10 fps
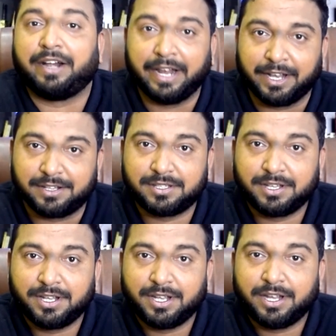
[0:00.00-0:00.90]
readings.
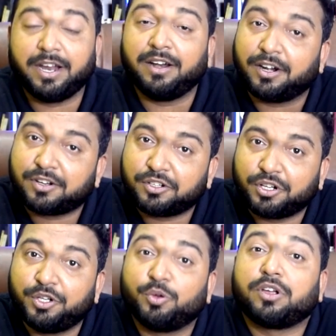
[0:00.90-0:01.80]
In
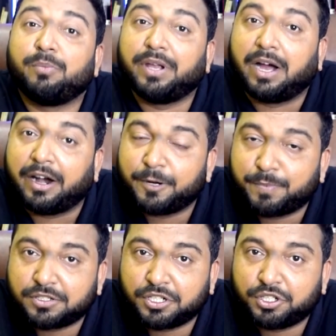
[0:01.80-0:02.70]
literature, you can be
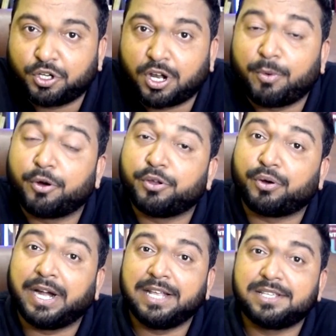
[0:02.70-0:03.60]
100% sure about your
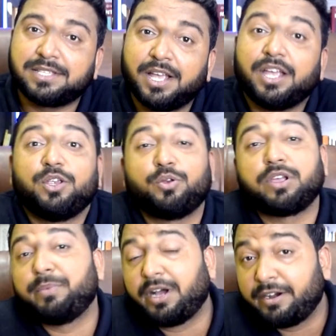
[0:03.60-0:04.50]
readings. You
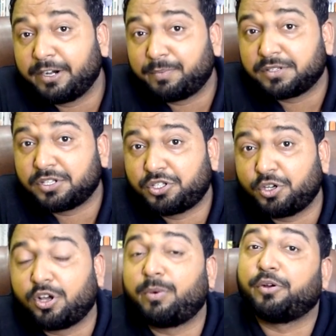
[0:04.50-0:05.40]
can be 100%
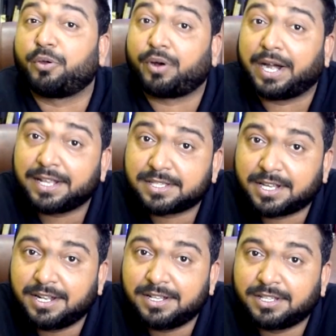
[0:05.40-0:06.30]
sure about your writing
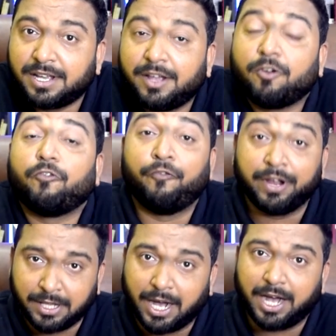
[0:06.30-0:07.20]
skills.
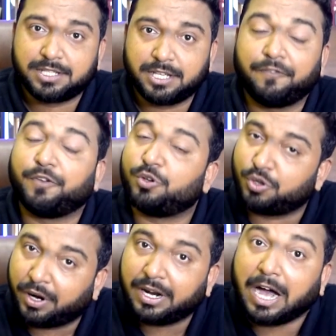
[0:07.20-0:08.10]
With us, if you
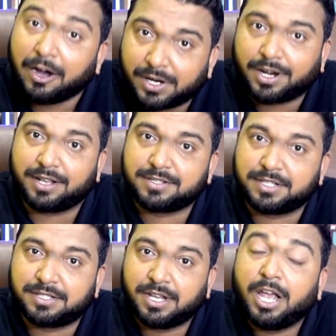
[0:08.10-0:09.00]
join our
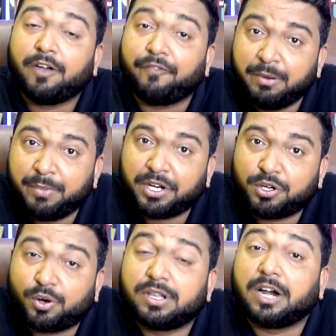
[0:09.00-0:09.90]
classes, we make
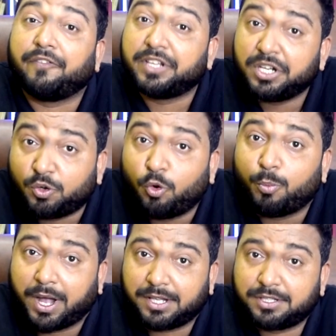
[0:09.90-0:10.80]
sure that within 2
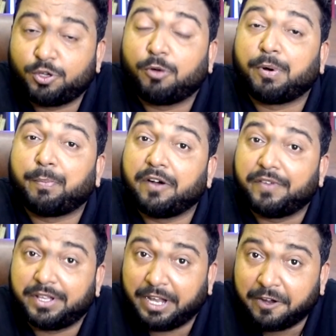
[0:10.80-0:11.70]
months, you are prepared
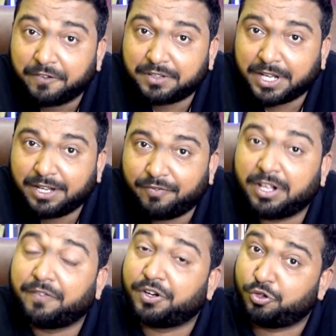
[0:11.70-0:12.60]
with everything,
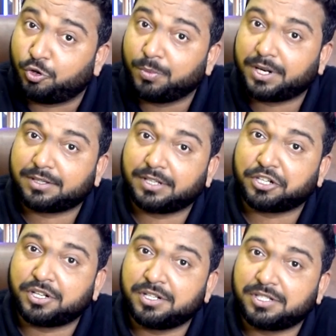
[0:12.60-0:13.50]
with our Zoom
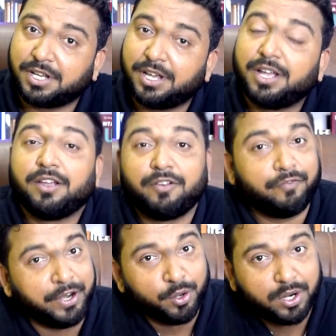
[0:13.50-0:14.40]
sessions,
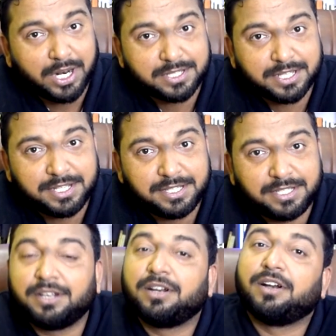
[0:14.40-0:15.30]
video
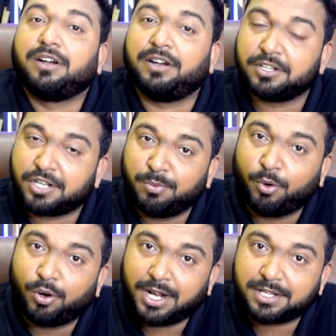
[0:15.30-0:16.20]
classes, digital
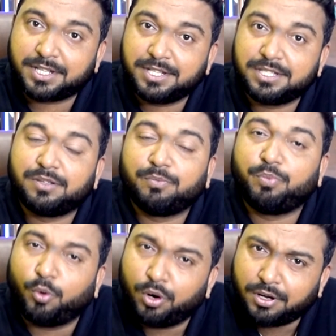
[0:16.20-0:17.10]
board classes,
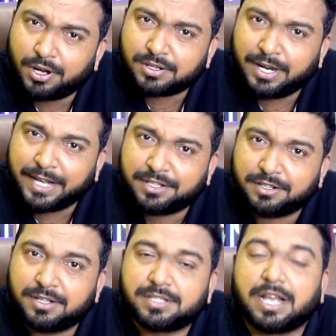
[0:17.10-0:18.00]
podcast
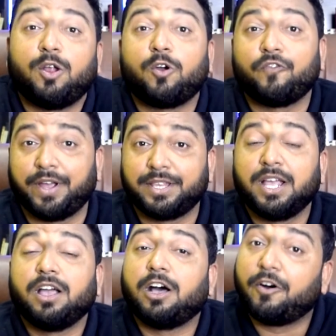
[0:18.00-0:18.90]
lectures, along with
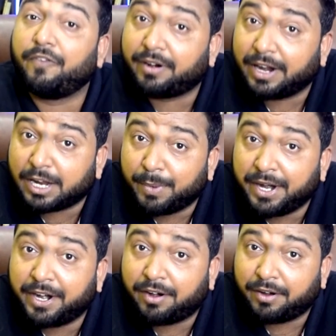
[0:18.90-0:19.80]
our
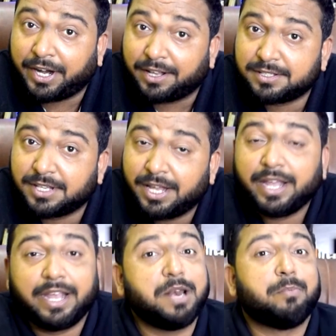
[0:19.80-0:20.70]
recommended readings.
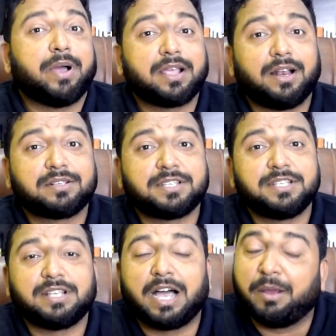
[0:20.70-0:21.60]
In my
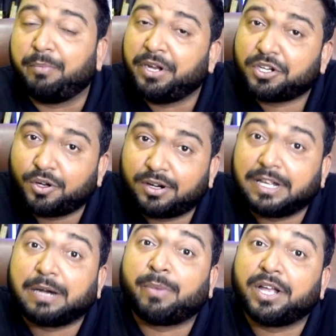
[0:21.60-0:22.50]
classes, I make sure
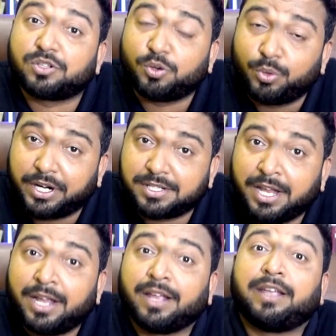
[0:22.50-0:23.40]
that my students
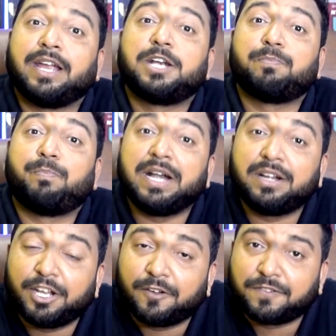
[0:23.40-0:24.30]
get
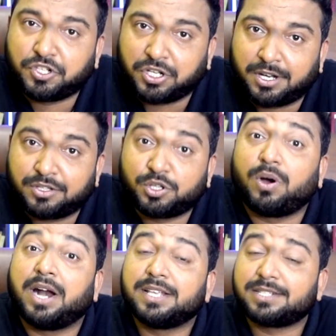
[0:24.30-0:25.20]
plenty of chance to
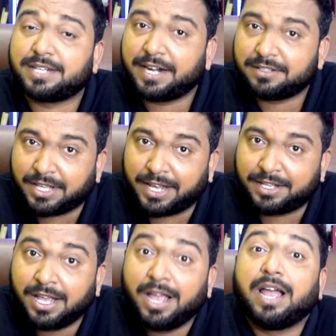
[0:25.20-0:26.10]
understand
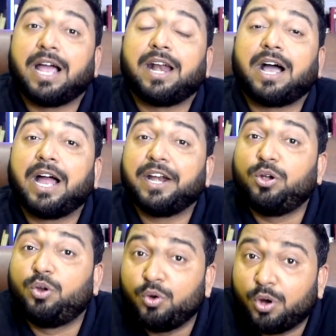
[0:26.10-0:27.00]
things, and I
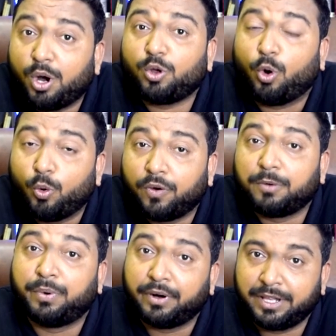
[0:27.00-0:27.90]
do not
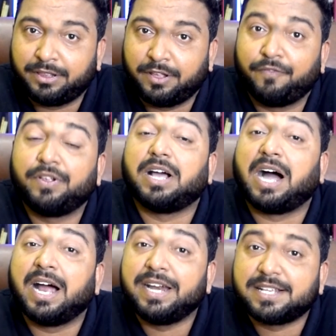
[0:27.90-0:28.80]
overburden them with
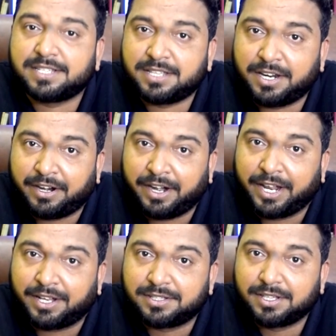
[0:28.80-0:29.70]
unnecessary
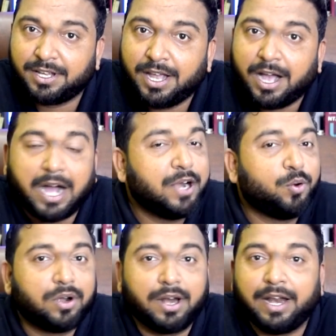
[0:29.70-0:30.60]
readings. I
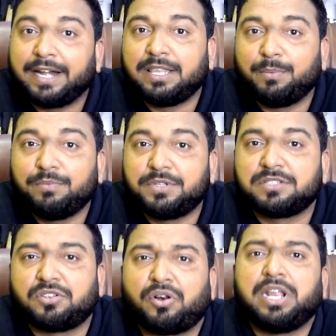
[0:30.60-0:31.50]
don't let them
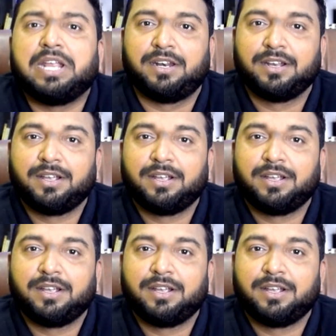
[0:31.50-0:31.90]
just read.